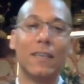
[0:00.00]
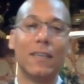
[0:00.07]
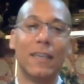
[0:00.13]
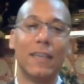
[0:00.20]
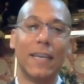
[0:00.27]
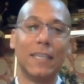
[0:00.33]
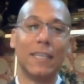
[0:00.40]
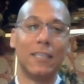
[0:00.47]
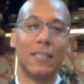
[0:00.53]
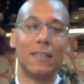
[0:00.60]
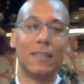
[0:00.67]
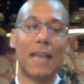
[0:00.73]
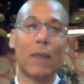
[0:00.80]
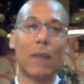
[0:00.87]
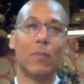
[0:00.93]
and
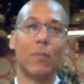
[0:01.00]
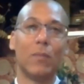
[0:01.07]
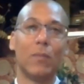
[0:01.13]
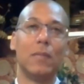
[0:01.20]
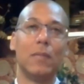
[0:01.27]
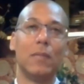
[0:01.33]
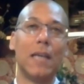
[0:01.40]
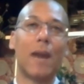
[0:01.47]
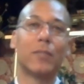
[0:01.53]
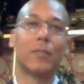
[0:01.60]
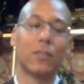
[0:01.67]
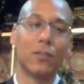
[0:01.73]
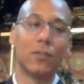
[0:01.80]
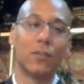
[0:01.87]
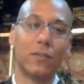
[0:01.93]
that would be the
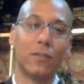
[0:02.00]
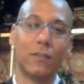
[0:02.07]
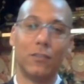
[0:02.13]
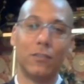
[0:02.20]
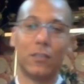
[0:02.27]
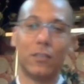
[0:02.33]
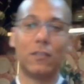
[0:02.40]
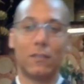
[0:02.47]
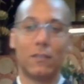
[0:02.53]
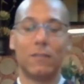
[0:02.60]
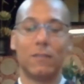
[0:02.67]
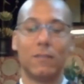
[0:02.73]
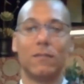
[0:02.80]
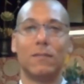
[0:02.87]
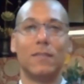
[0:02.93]
obstacle to just
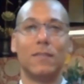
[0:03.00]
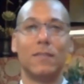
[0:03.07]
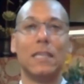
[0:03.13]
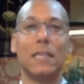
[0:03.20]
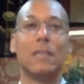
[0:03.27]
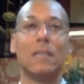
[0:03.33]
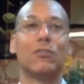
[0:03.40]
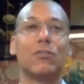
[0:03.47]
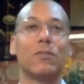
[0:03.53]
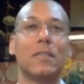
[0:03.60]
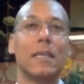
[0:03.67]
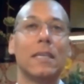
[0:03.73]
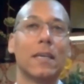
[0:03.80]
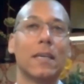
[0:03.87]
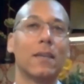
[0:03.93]
the initial
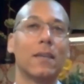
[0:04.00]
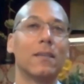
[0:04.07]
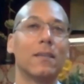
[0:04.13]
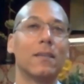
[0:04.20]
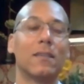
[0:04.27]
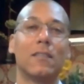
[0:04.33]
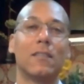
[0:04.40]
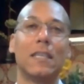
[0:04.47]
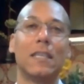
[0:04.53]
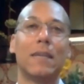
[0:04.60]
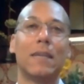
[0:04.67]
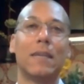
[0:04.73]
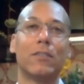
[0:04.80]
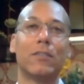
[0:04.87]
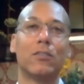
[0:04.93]
sitting, because I didn't
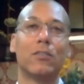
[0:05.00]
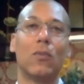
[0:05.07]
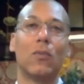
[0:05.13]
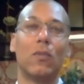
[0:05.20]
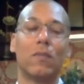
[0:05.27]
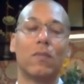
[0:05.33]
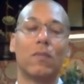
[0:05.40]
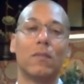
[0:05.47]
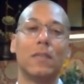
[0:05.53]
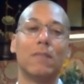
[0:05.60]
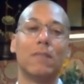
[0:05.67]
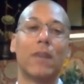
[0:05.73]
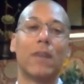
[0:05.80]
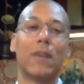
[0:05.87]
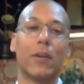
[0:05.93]
have control over the
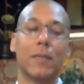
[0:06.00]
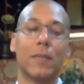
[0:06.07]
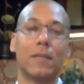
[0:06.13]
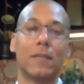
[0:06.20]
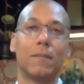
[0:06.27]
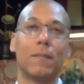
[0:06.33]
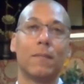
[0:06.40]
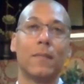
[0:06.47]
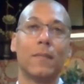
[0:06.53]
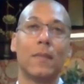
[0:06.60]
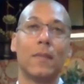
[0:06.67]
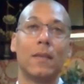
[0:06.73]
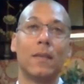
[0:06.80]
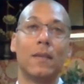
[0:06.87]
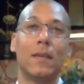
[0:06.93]
environment.
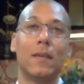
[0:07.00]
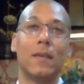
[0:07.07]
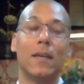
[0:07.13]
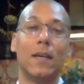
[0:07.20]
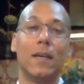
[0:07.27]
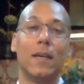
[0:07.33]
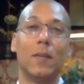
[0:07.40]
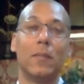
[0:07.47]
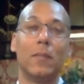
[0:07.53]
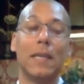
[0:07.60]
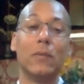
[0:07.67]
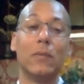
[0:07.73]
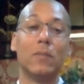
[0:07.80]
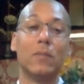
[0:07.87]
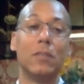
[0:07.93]
And it
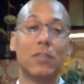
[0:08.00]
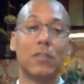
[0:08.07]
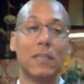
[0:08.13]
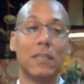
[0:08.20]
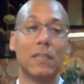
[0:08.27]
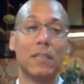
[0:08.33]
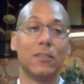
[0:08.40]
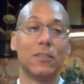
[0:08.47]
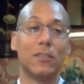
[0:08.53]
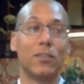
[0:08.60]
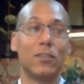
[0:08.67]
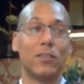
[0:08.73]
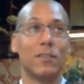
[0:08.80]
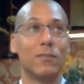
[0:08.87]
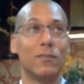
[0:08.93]
was Michigan, so you
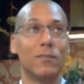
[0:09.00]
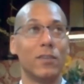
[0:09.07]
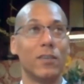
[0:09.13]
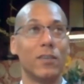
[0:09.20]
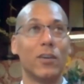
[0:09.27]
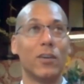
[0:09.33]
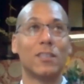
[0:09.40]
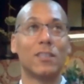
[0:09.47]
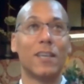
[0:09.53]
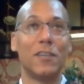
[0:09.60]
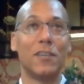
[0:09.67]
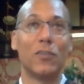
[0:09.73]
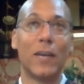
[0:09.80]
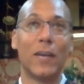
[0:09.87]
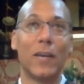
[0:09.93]
couldn't really go outside
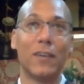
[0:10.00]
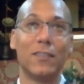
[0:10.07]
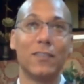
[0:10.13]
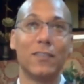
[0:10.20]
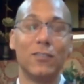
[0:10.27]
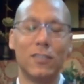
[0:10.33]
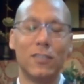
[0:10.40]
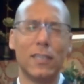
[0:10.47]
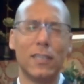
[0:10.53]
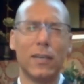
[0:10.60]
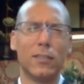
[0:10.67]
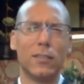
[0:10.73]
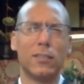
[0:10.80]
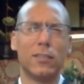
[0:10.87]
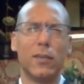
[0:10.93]
year round. You just sit out in
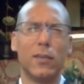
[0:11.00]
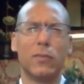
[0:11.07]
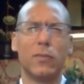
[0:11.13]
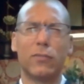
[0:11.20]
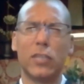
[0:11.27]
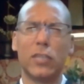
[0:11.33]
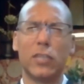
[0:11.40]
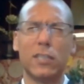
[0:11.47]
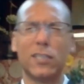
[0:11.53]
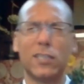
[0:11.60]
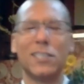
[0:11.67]
the snow and freeze.